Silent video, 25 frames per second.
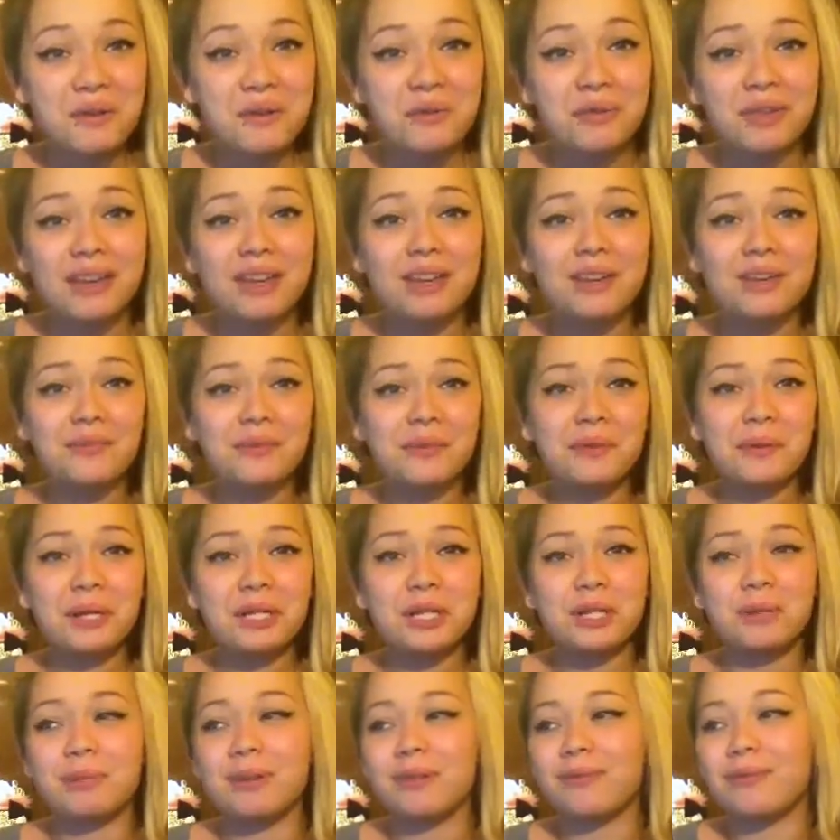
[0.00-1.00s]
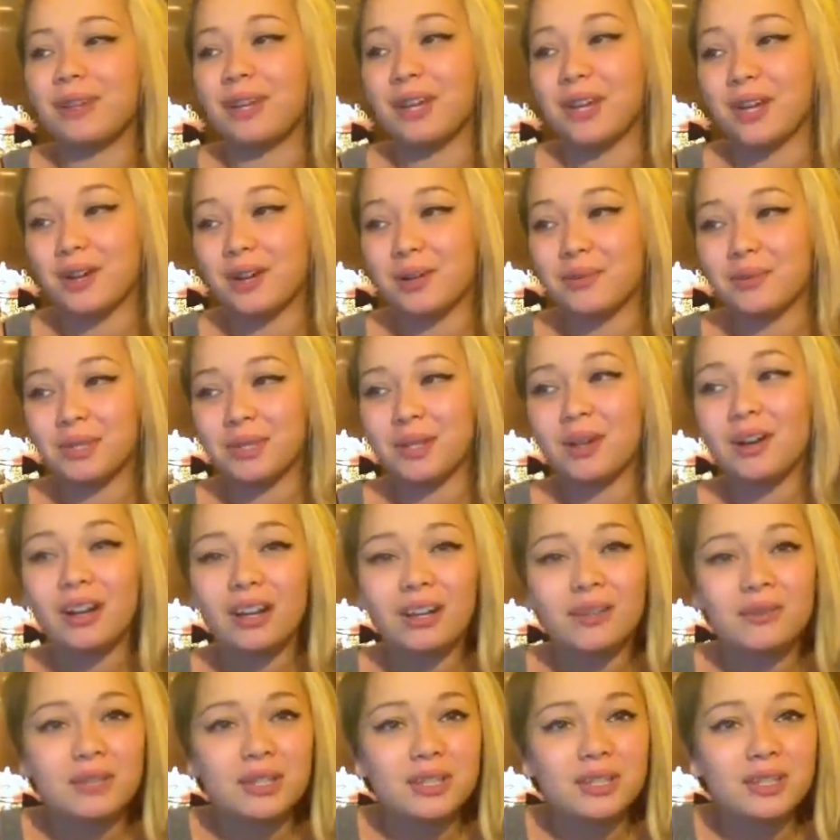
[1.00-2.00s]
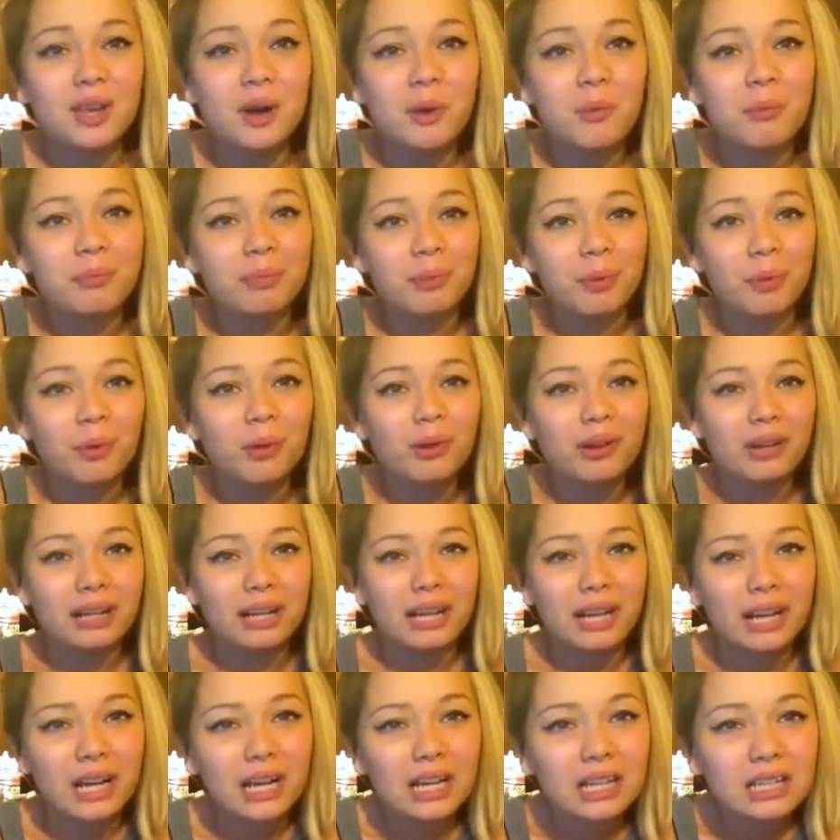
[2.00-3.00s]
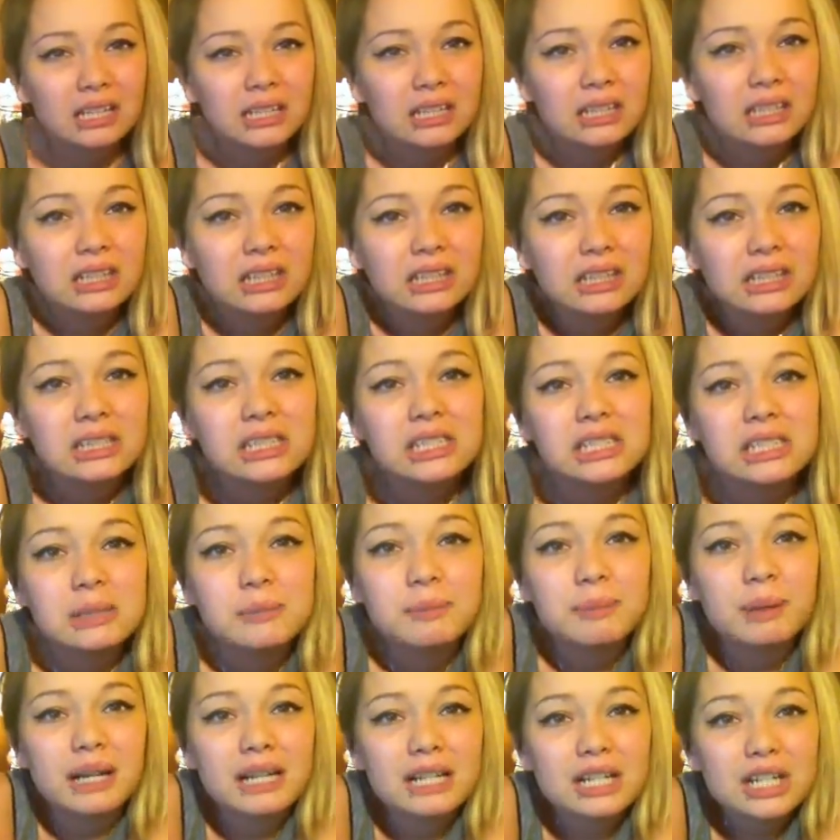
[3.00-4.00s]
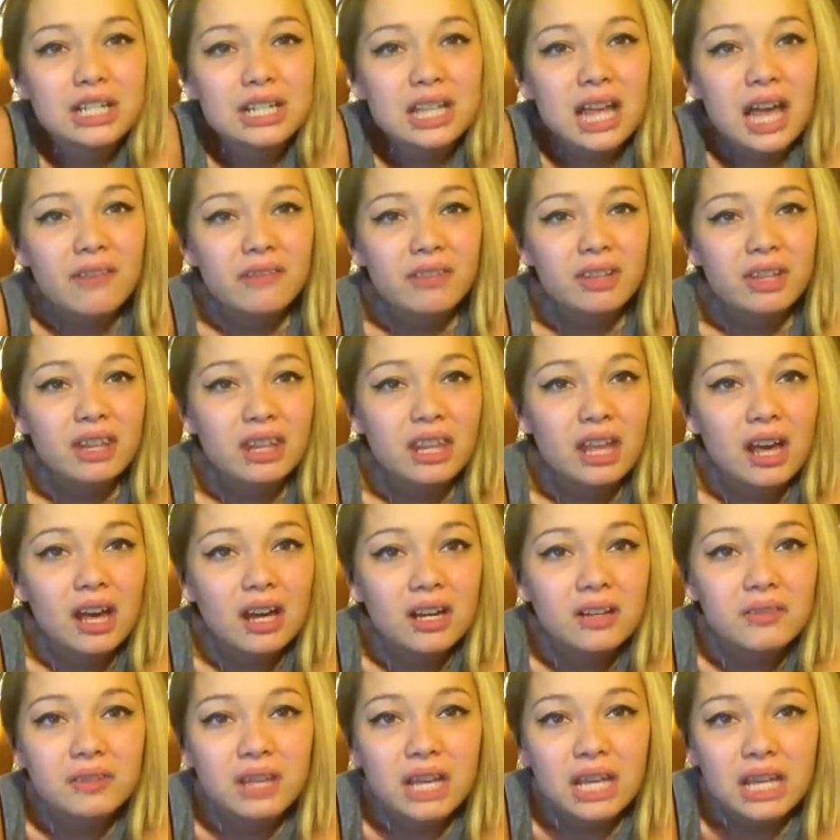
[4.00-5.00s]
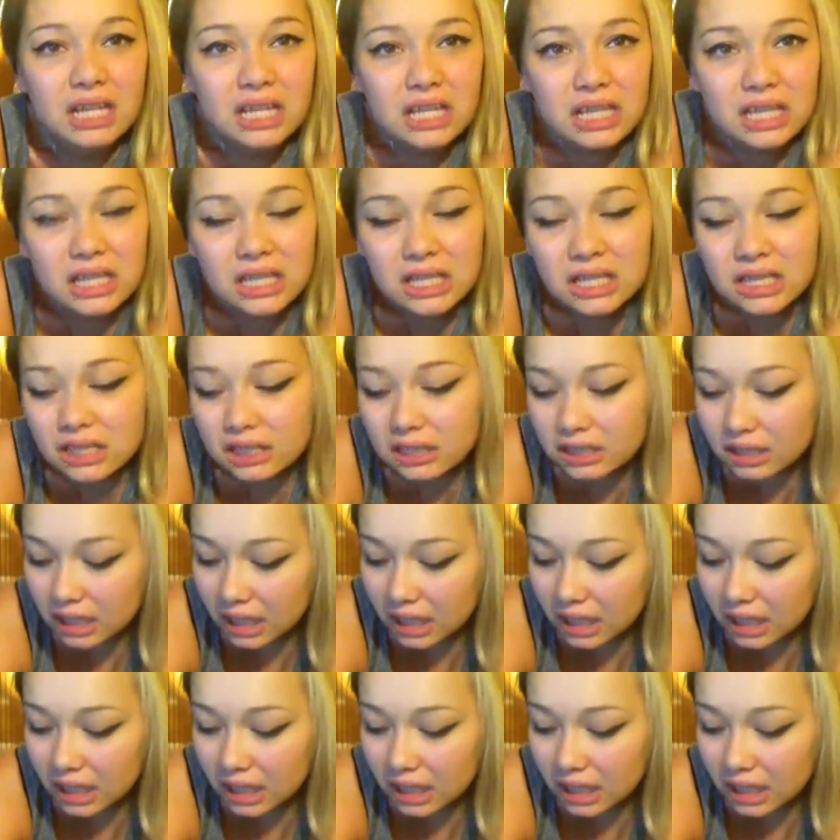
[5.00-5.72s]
so thank you for watching my video. I'm sorry it was so boring, but I just haven't thought of any,